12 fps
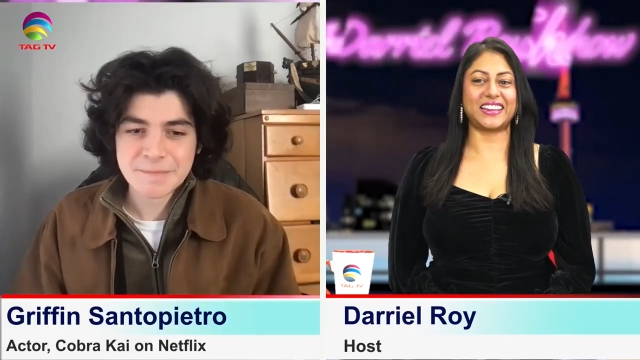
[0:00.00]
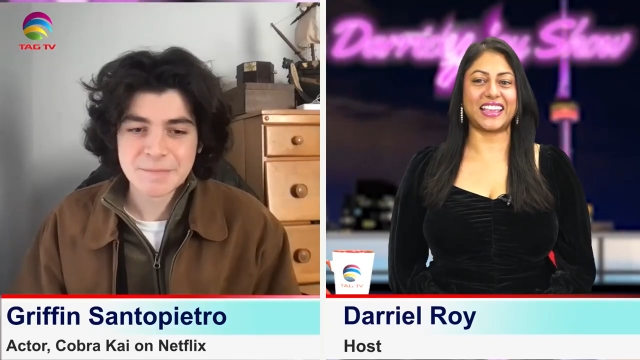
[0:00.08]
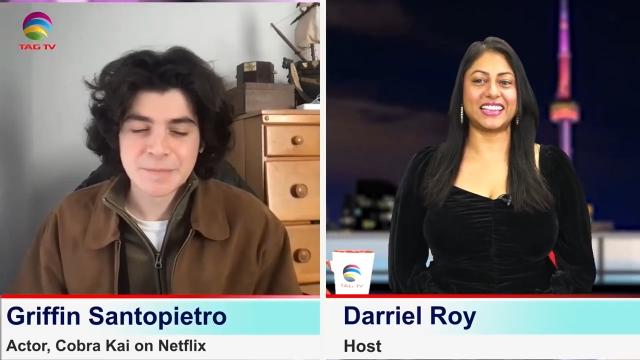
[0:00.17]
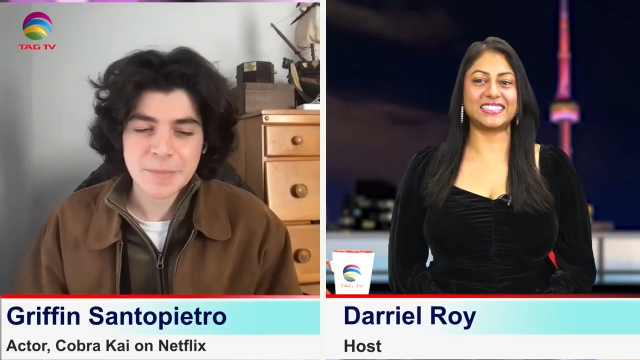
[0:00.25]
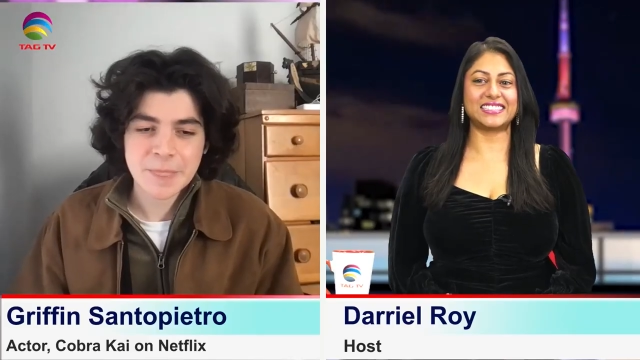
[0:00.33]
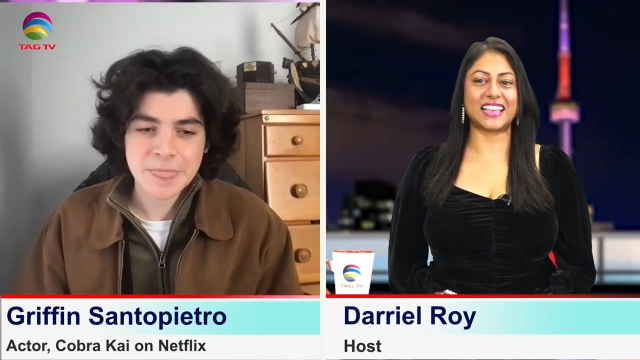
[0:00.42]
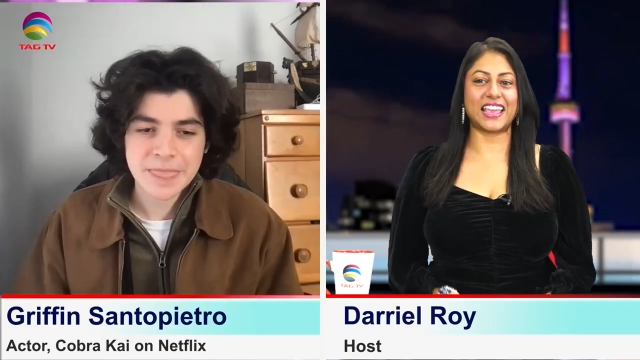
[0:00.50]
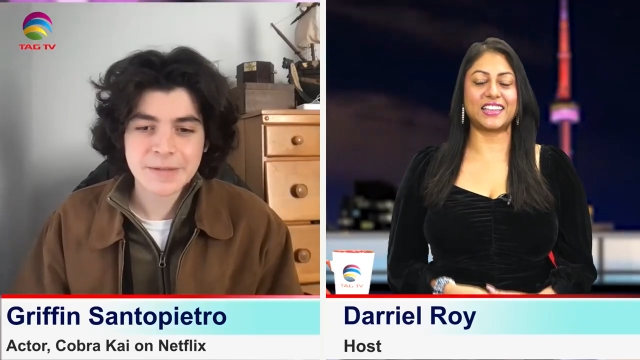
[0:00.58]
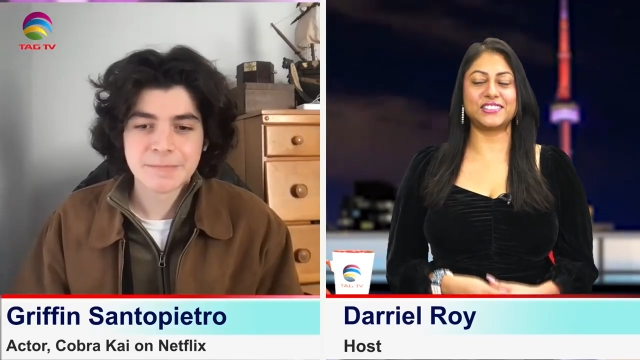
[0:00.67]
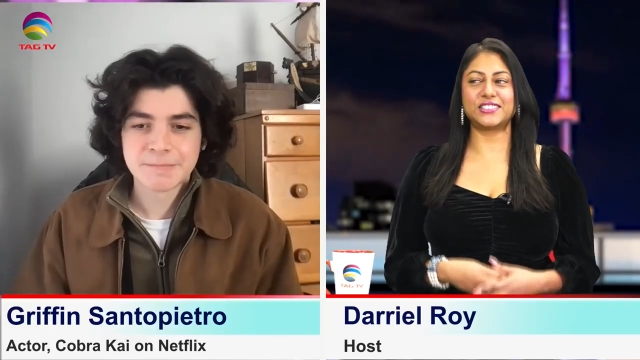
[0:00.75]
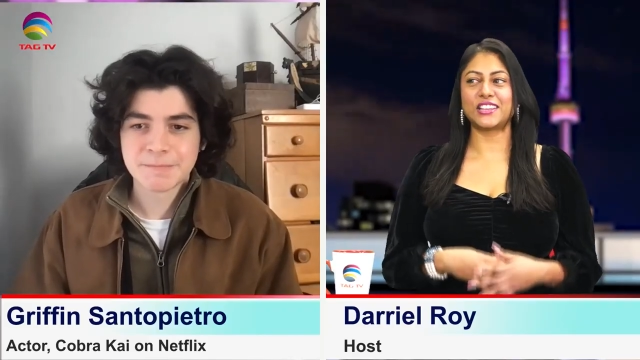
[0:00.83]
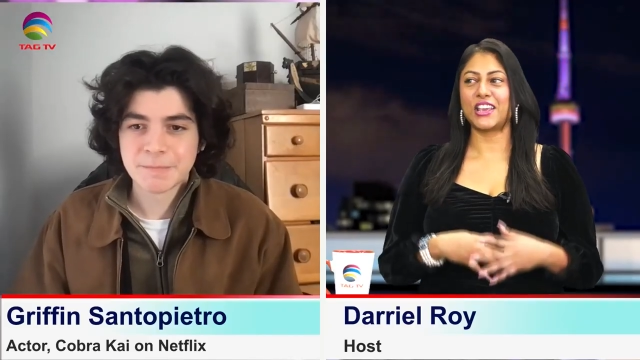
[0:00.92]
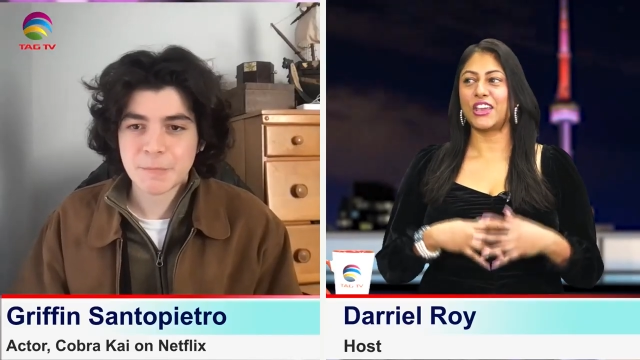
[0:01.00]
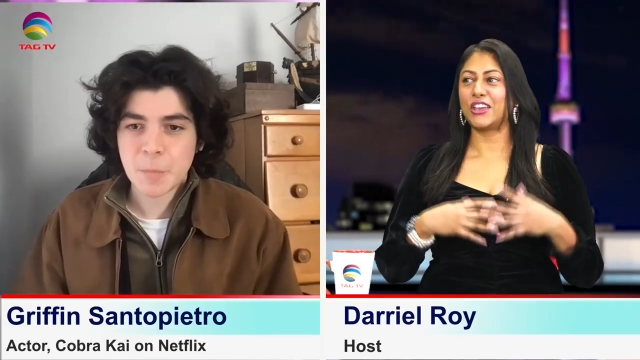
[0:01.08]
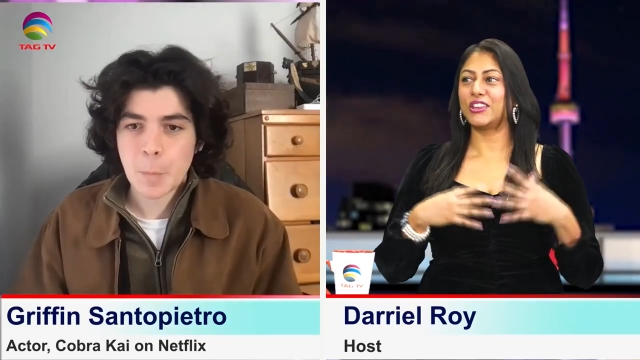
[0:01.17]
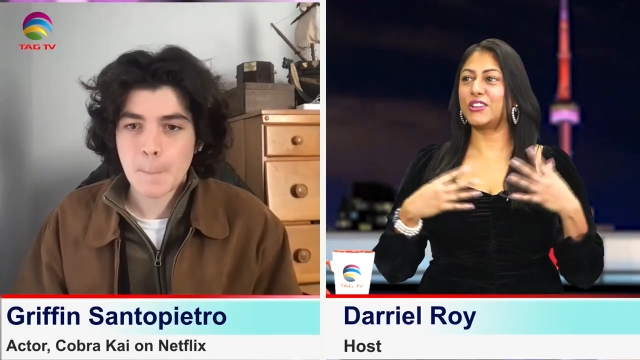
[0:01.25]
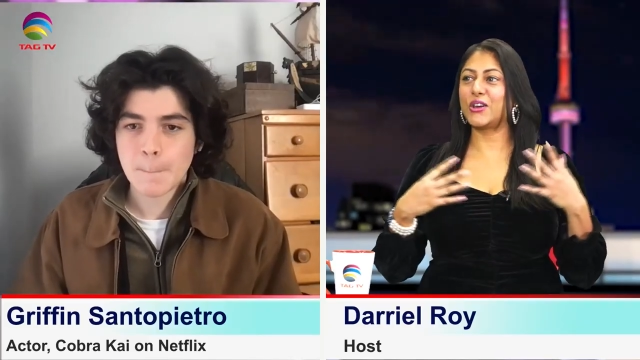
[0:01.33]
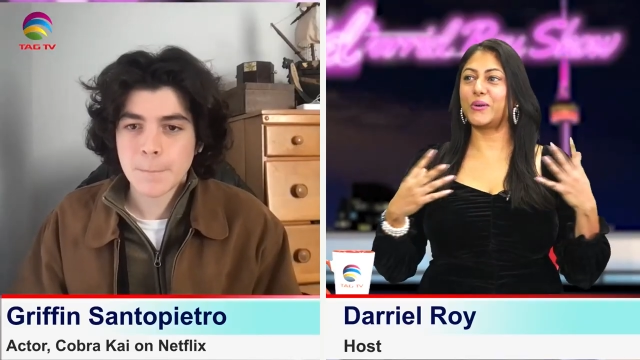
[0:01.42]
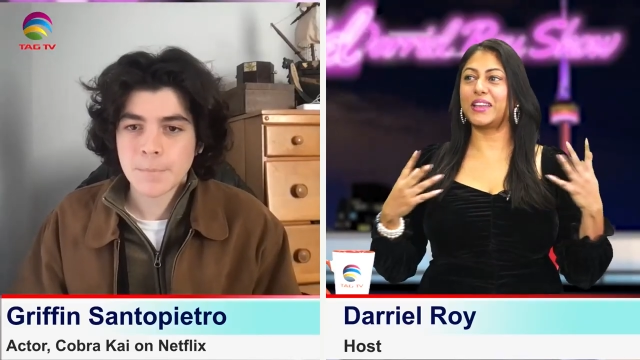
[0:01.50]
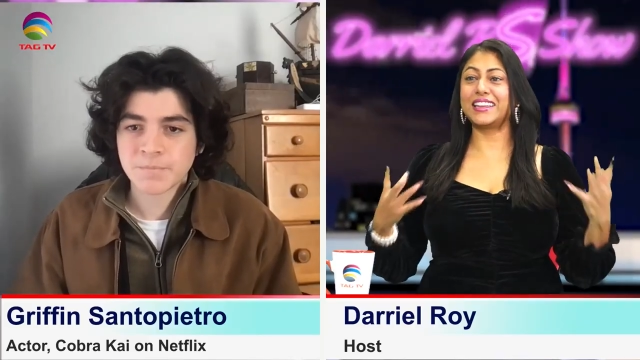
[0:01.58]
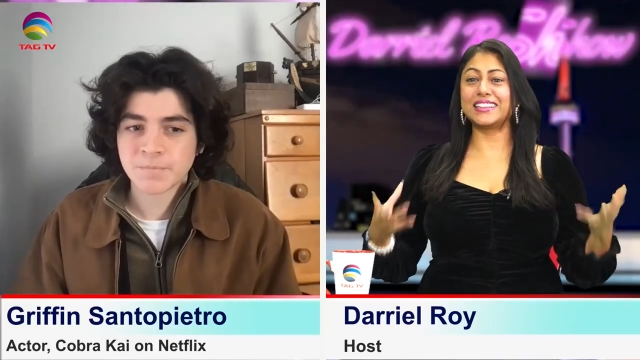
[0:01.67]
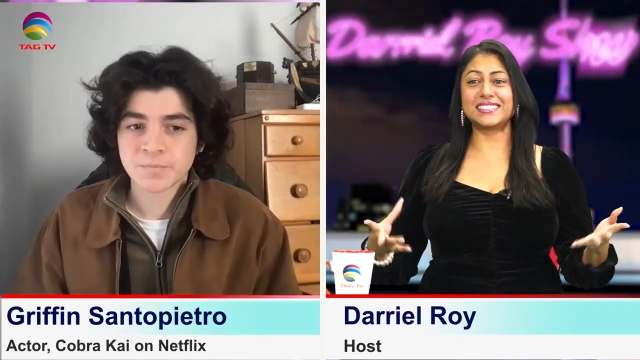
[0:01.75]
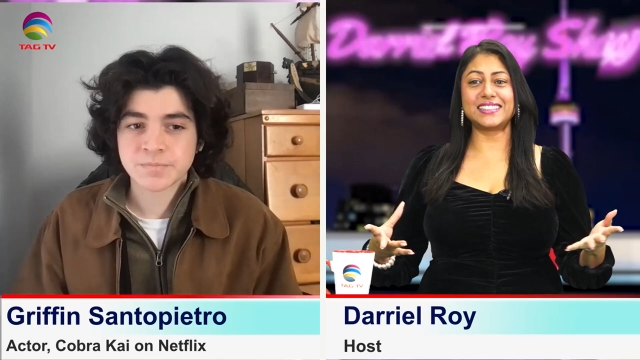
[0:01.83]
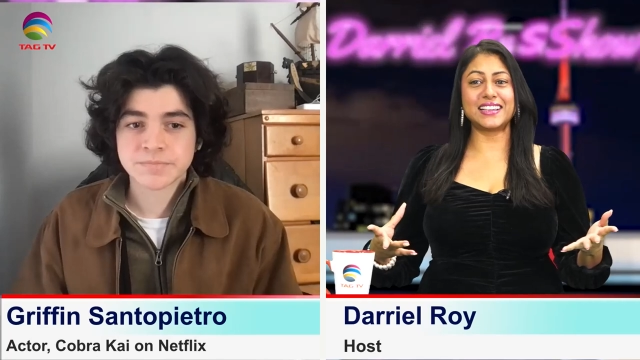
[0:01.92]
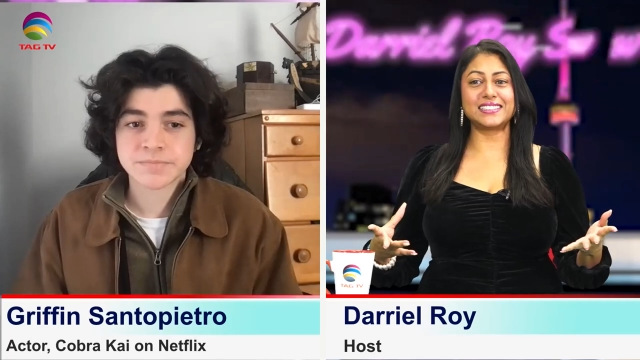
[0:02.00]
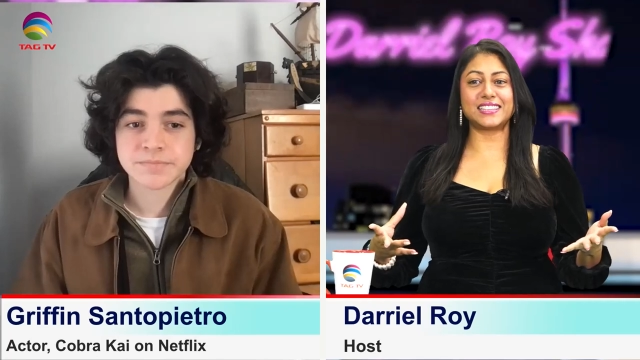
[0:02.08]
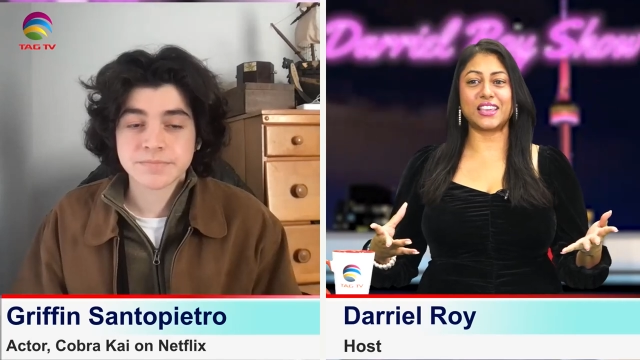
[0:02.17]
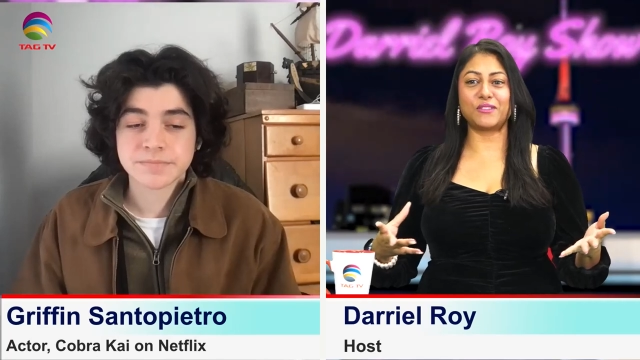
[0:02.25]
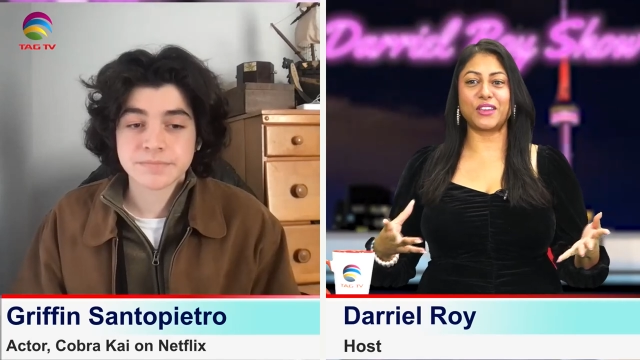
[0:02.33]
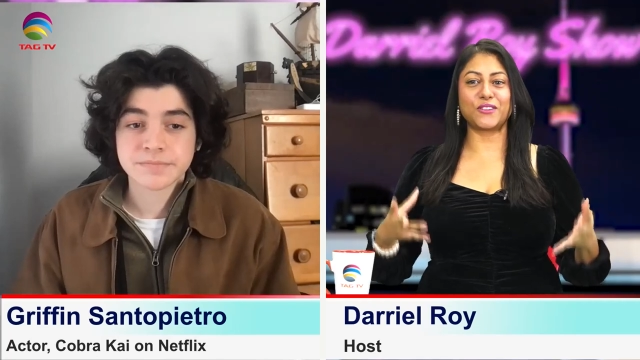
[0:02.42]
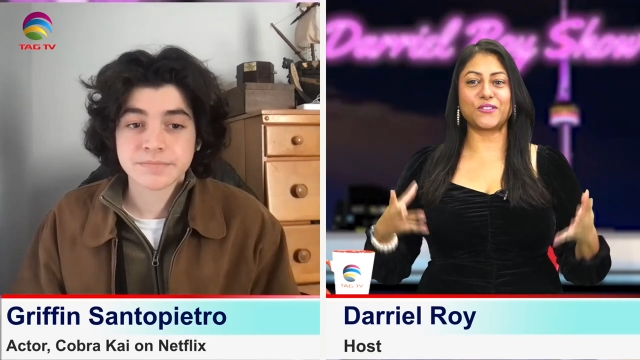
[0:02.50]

Speaker 1: nice. And, you know, it is Thanksgiving